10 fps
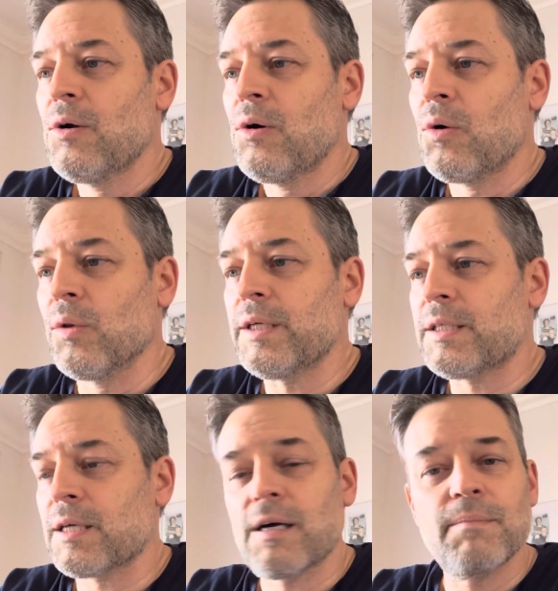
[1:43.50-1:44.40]
only
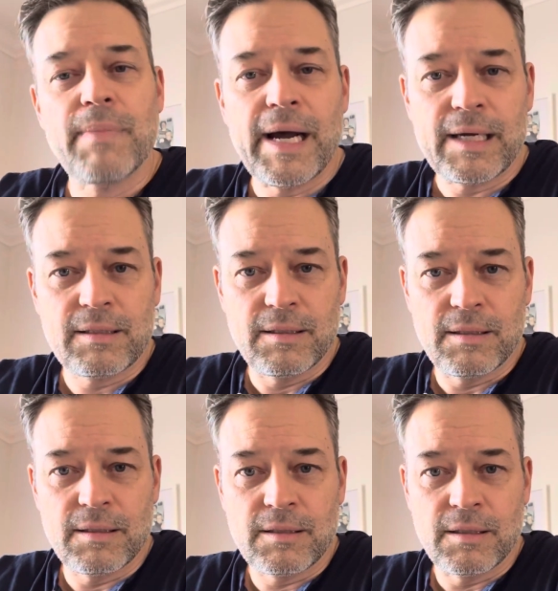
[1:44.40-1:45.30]
to come back
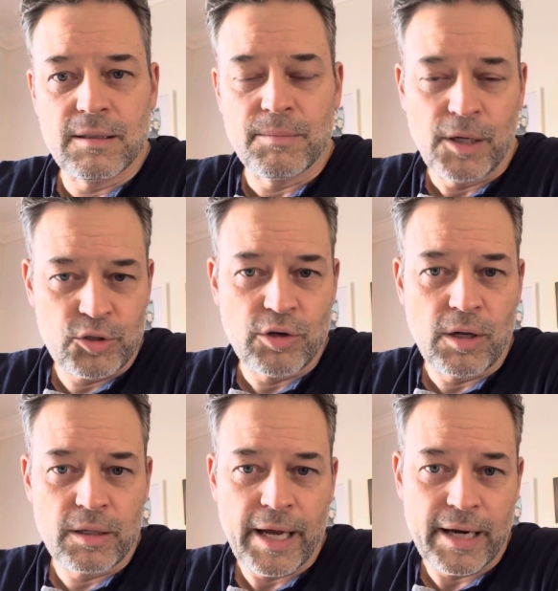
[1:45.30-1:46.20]
to
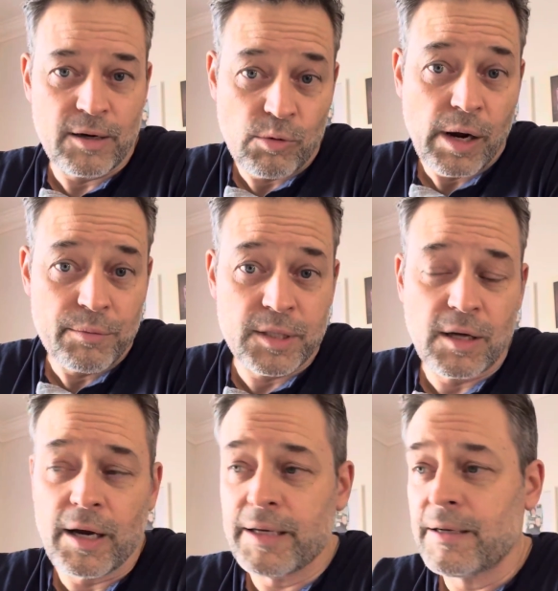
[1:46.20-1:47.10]
Montreal, Canada, where I
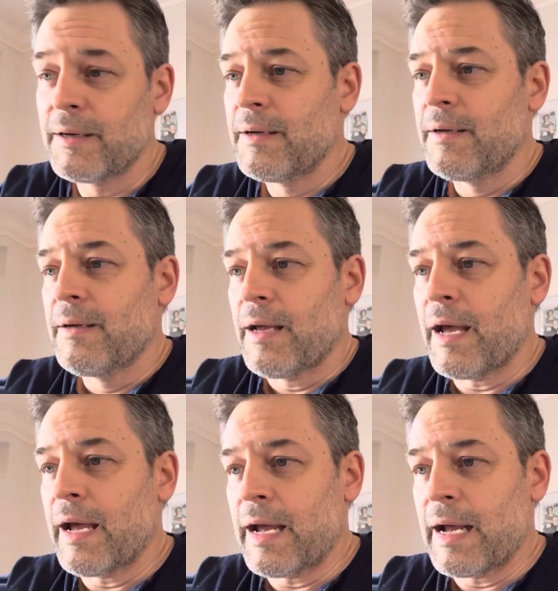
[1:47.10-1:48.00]
reside,
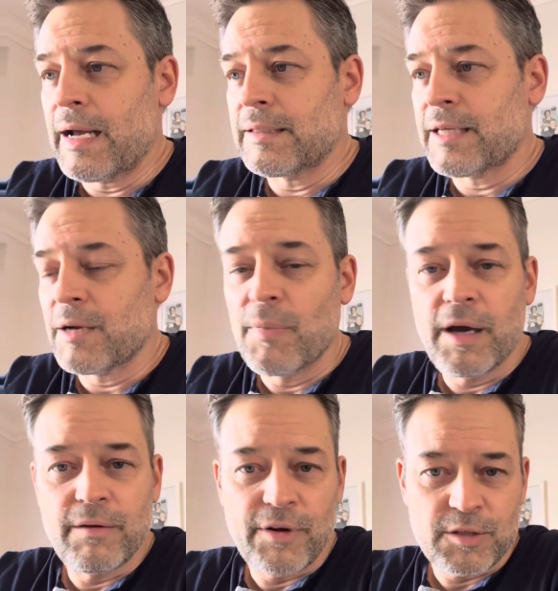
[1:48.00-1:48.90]
and take
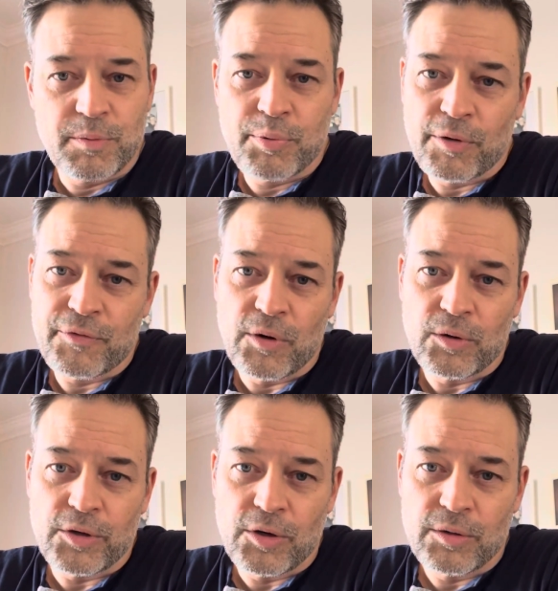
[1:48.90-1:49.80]
my investment
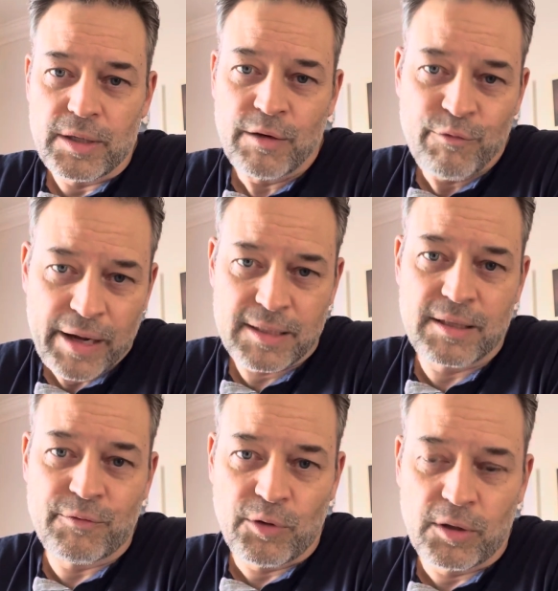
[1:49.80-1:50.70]
portfolio, invest
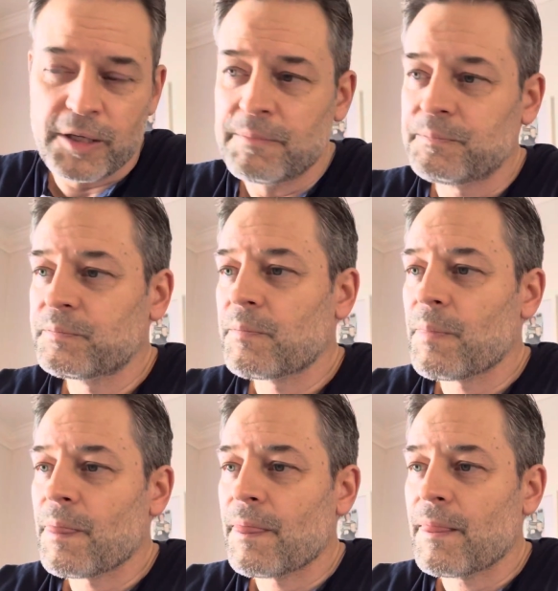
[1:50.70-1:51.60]
it fully,
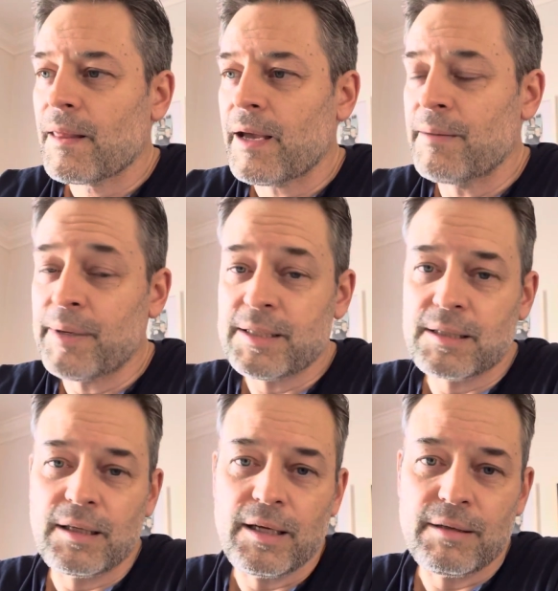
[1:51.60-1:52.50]
and
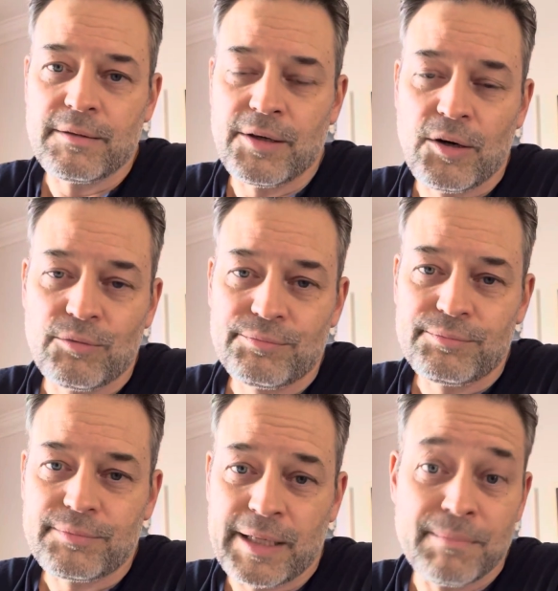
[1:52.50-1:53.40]
basically, you know,
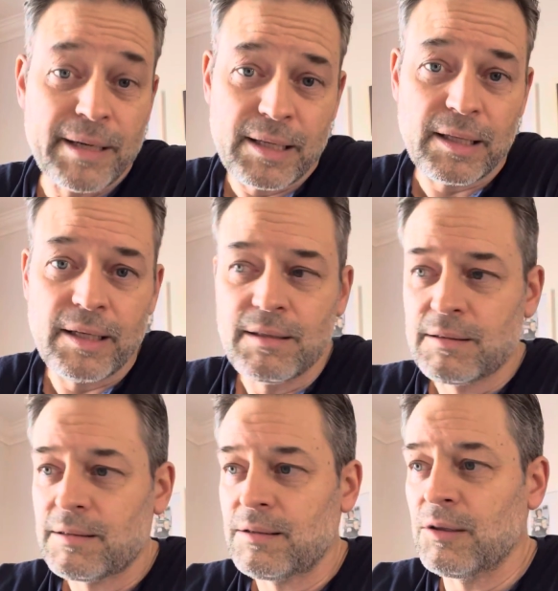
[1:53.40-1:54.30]
admittedly,
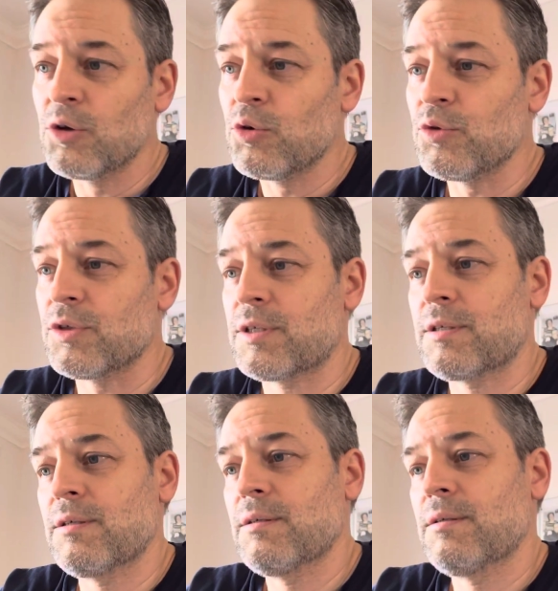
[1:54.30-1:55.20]

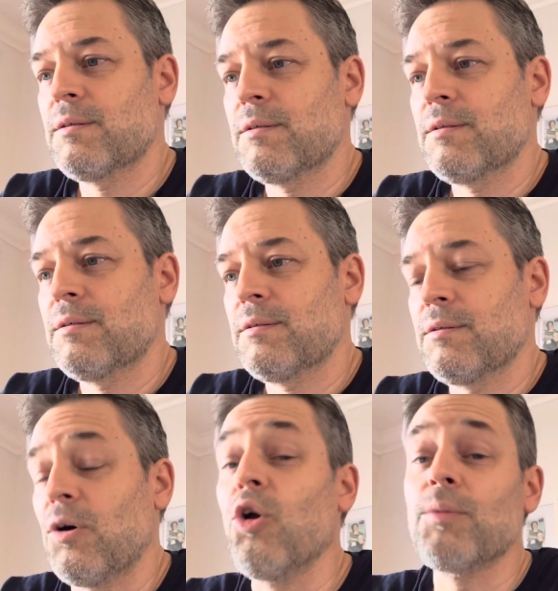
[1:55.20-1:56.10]
lose
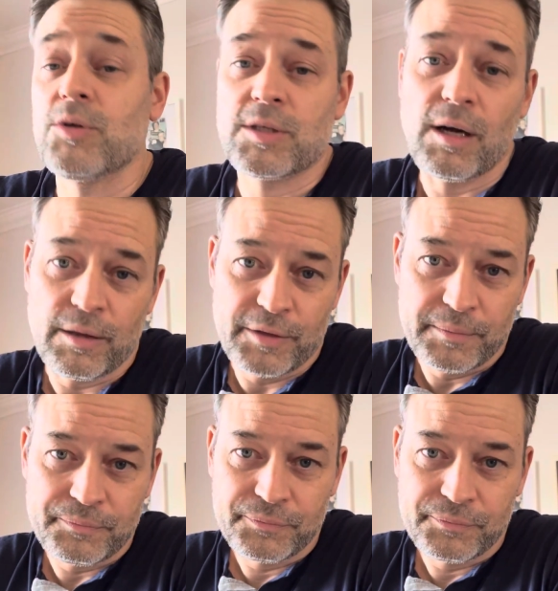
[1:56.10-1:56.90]
almost all of it.